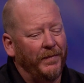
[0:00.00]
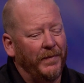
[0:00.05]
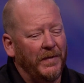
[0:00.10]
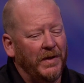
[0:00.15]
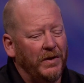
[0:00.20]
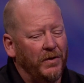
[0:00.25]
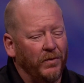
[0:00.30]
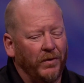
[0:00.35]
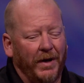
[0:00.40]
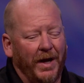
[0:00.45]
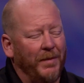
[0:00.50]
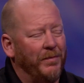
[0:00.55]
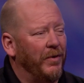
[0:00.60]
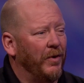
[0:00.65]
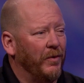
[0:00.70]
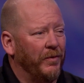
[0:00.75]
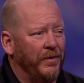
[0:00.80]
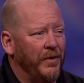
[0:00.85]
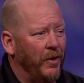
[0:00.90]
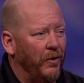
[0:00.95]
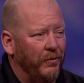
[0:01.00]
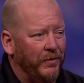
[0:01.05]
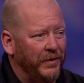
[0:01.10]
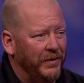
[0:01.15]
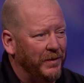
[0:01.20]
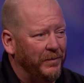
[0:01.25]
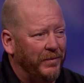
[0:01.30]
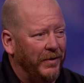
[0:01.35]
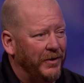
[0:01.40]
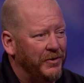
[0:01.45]
You and I both know
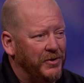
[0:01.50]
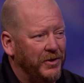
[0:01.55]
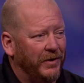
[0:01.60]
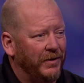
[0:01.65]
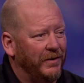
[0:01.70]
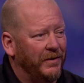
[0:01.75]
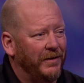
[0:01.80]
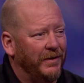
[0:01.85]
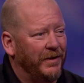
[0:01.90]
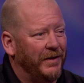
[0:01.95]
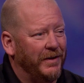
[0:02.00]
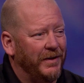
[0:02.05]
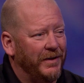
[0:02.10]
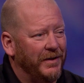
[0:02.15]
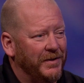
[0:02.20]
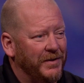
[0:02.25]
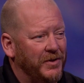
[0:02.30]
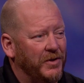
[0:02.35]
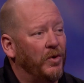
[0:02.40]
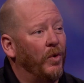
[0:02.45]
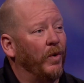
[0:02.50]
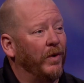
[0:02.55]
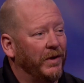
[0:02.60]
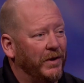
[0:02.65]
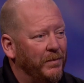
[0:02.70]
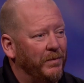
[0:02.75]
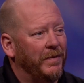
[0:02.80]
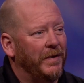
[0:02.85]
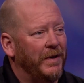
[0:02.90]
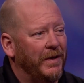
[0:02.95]
that the budget is going
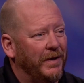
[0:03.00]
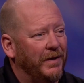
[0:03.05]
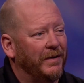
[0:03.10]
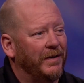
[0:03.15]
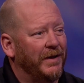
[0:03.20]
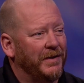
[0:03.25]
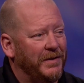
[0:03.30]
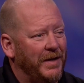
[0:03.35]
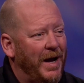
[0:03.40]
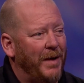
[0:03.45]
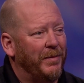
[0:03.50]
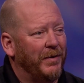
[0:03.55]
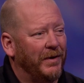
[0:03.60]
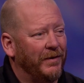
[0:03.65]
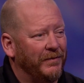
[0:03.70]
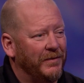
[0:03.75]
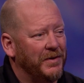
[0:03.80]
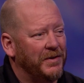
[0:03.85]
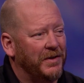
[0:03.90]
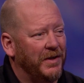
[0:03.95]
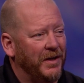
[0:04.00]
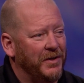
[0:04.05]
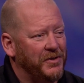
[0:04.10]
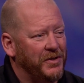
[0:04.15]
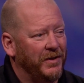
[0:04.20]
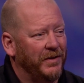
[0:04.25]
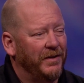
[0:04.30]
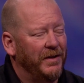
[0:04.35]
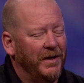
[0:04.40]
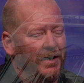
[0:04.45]
to be a topic of discussion,